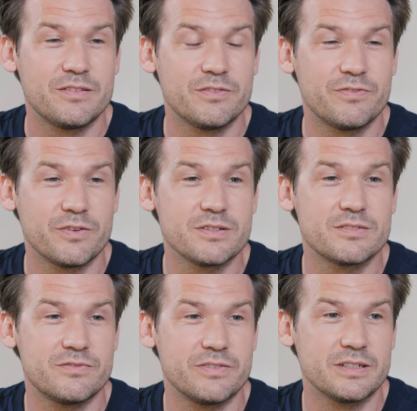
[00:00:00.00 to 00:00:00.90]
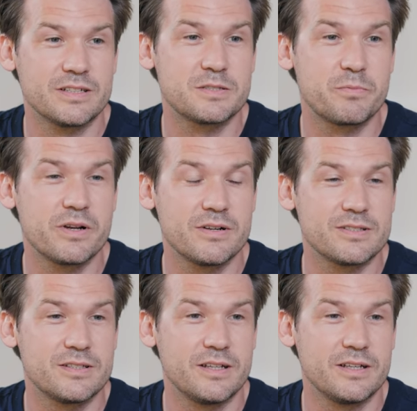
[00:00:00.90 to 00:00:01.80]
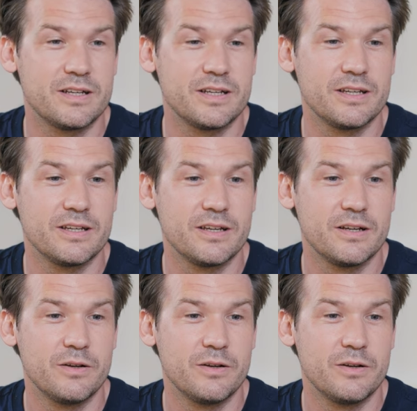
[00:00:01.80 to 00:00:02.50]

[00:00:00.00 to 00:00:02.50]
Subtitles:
The first real experience that I